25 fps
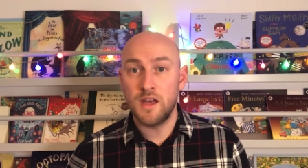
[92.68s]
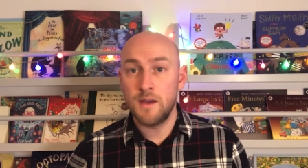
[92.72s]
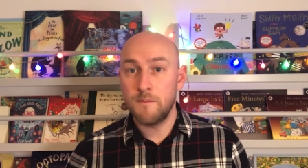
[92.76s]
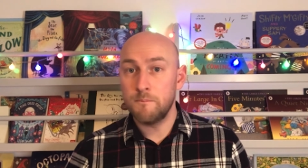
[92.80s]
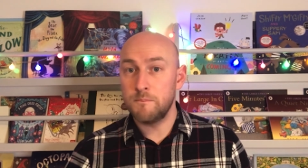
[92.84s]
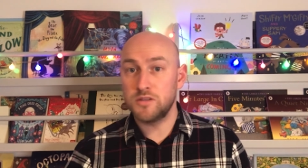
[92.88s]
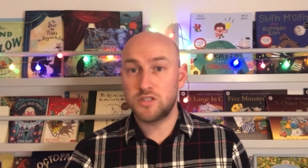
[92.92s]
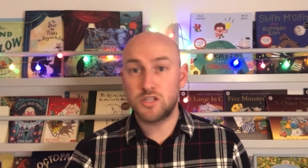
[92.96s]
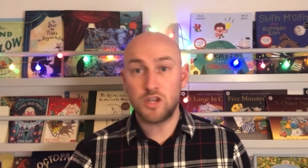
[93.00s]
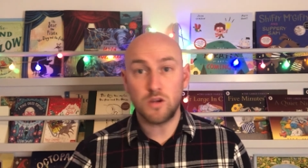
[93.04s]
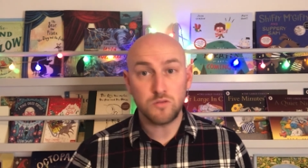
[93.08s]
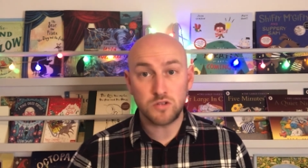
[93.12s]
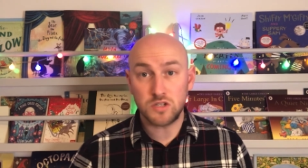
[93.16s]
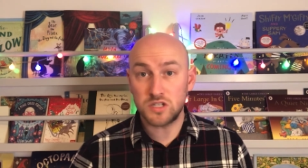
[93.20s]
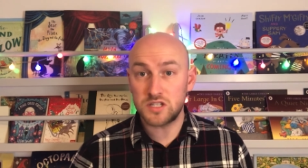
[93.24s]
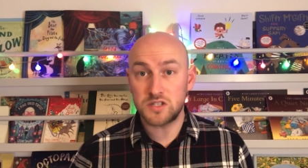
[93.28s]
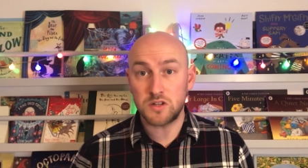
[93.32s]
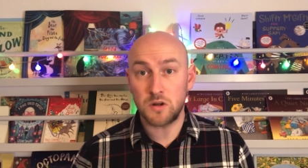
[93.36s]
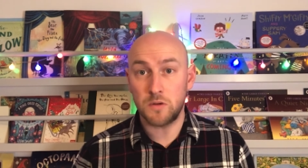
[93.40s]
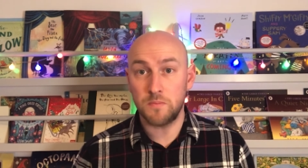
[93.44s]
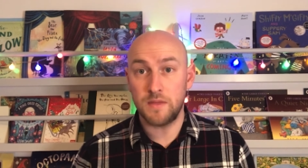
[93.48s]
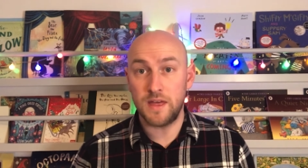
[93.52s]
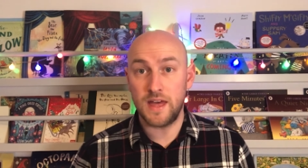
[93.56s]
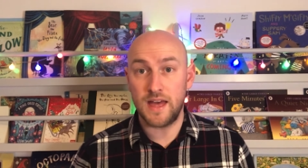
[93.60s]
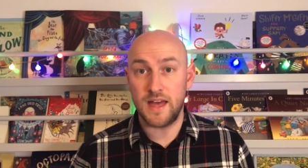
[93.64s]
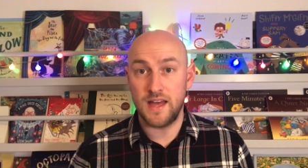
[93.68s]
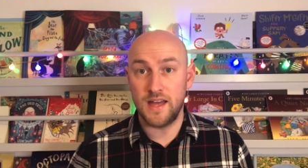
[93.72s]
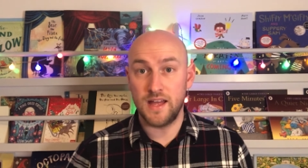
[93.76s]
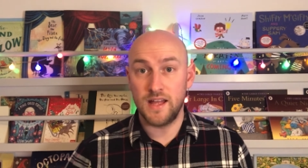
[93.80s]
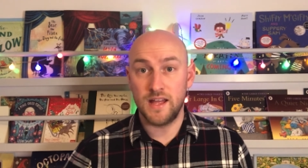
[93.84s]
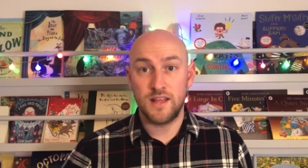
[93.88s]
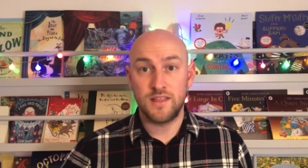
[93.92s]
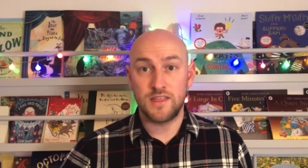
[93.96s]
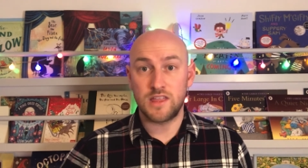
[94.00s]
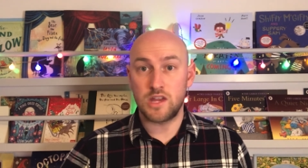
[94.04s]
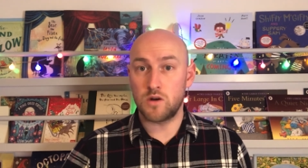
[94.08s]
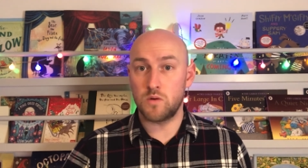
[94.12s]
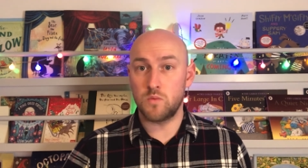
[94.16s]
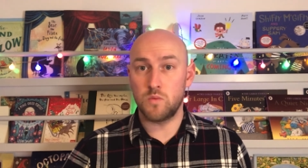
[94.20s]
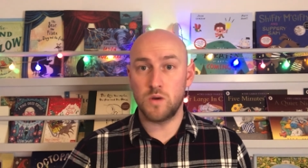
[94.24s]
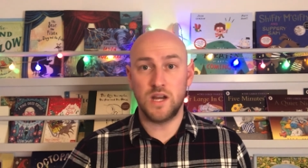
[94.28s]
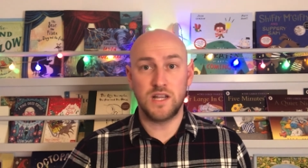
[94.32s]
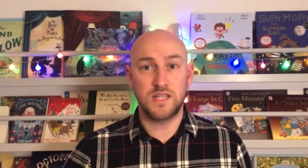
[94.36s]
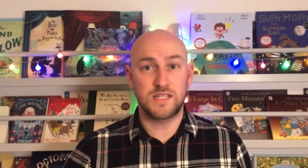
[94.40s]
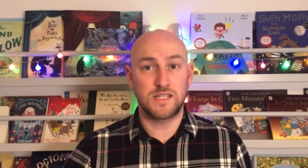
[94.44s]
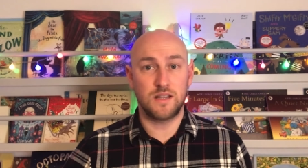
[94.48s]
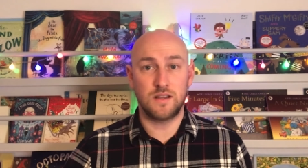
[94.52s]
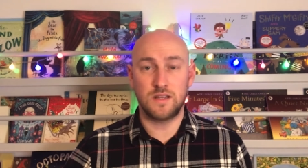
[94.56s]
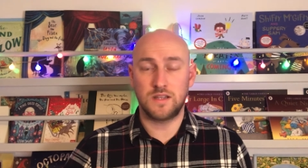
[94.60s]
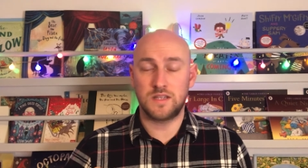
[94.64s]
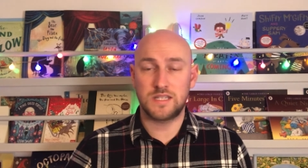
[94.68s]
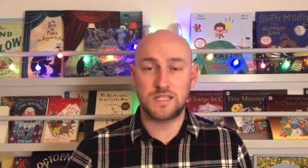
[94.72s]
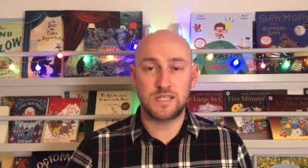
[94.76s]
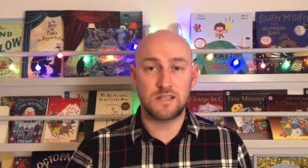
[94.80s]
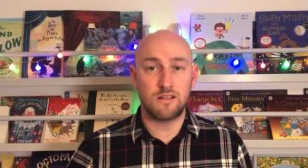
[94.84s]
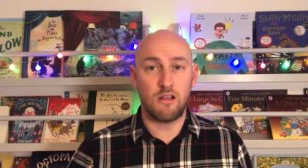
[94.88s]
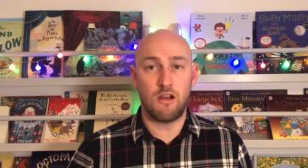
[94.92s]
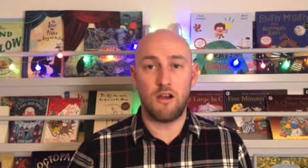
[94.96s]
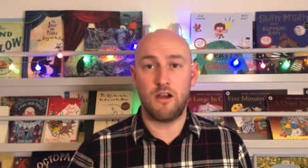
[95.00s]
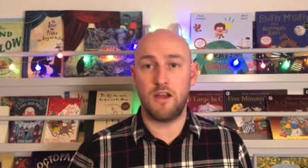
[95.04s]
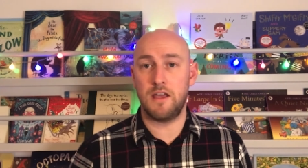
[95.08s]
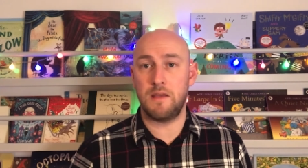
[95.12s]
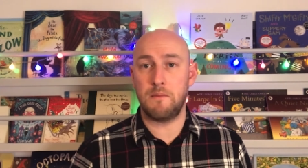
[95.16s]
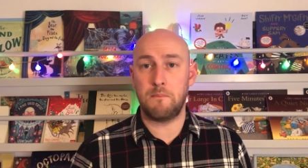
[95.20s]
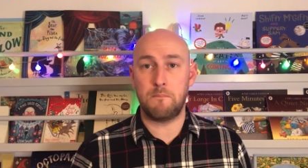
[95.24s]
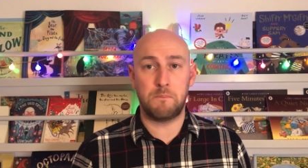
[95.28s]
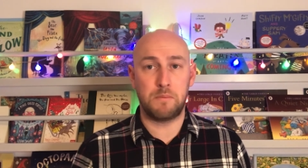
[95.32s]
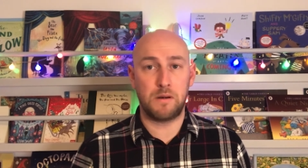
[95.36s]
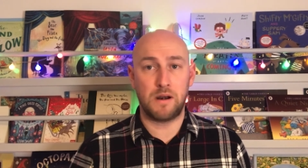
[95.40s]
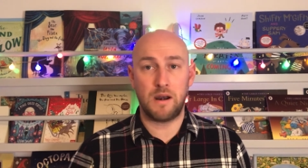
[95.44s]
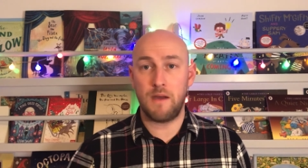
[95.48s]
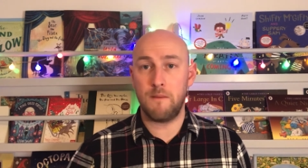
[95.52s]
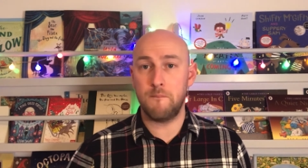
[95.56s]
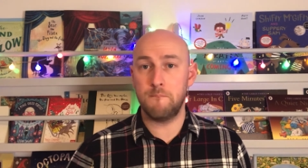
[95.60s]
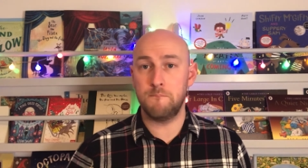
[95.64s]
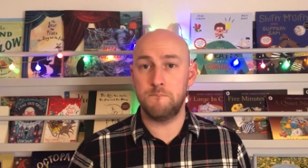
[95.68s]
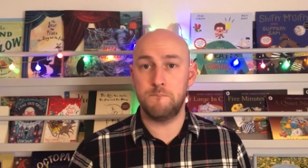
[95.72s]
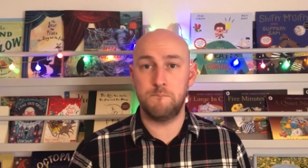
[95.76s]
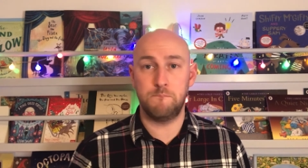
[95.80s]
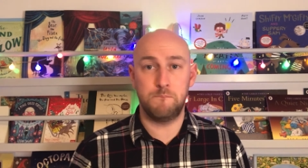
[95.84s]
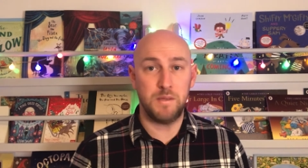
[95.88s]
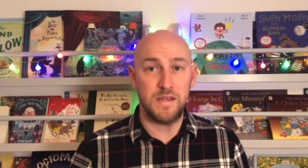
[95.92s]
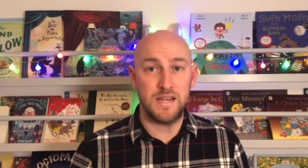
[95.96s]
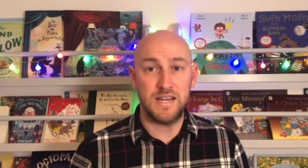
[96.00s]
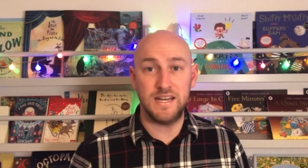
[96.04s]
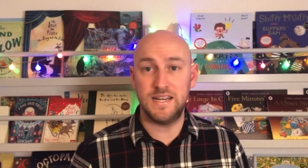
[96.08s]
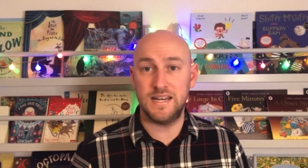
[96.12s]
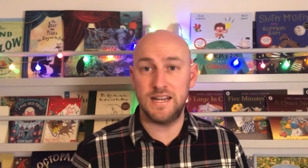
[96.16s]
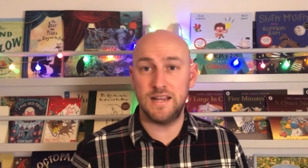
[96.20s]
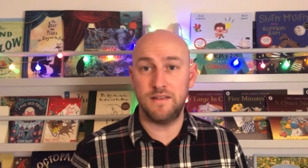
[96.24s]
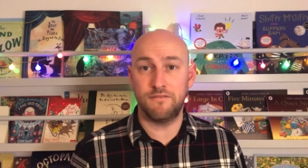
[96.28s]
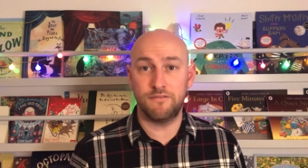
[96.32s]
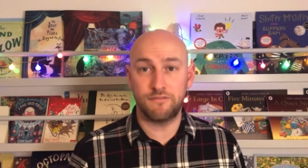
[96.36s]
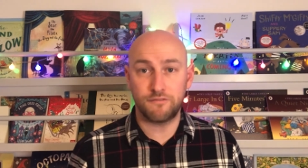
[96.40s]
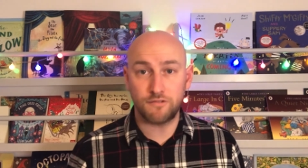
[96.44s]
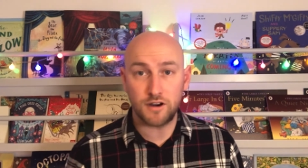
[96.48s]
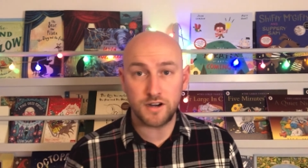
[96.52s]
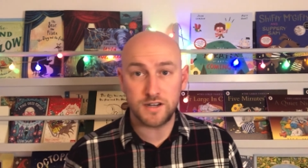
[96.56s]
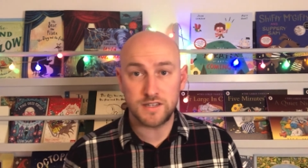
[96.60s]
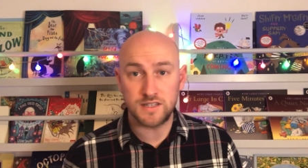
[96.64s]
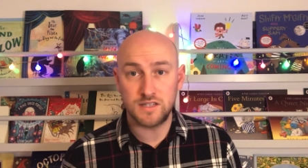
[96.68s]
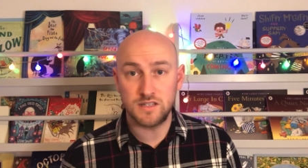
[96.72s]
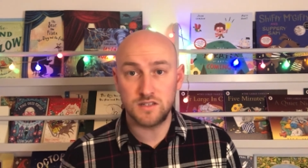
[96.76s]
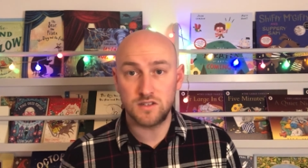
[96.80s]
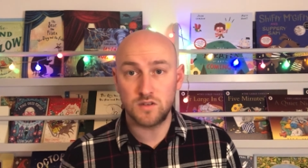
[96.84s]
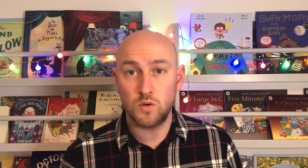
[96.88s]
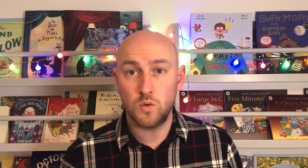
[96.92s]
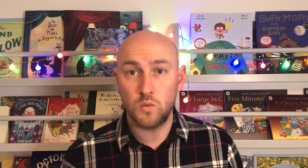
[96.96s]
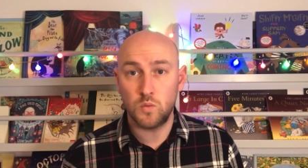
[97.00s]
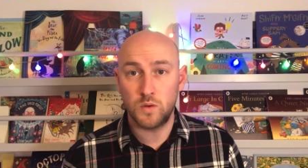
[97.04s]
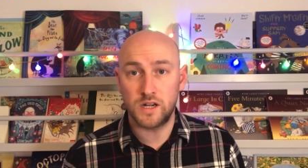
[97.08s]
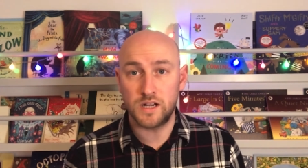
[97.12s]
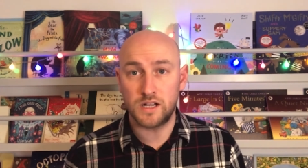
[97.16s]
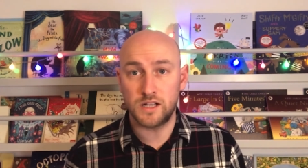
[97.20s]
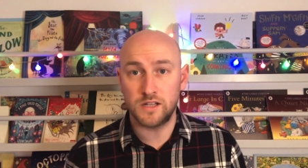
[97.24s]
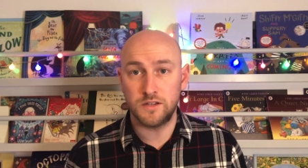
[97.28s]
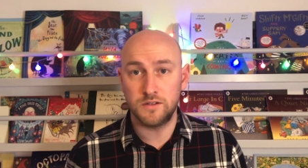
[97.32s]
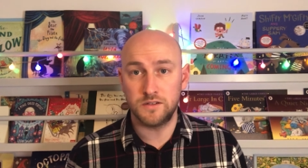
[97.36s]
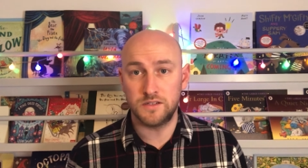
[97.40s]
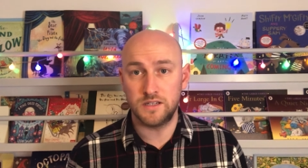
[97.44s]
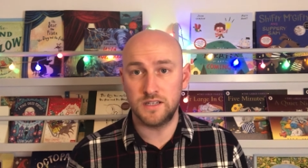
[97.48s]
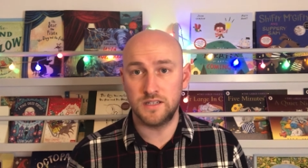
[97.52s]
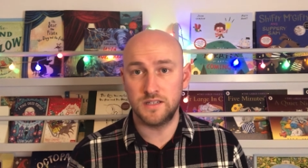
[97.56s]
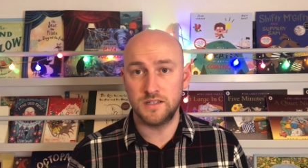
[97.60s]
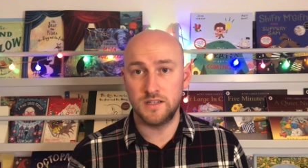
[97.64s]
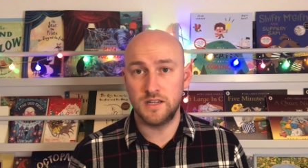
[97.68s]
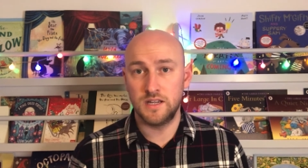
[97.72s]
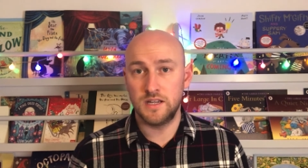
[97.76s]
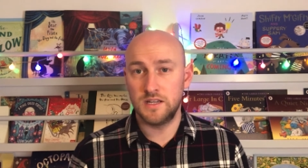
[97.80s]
But don't just stop there. There are words like sly, plump, beady and frightened all included.